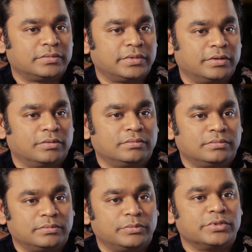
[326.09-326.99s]
you know,
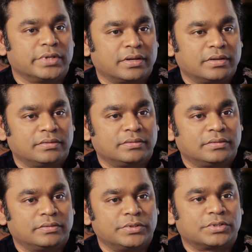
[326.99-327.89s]
music,
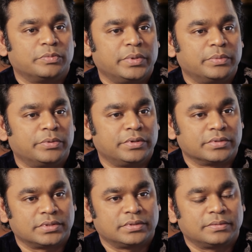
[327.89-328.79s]
which could be
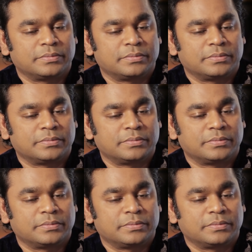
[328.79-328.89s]
produced.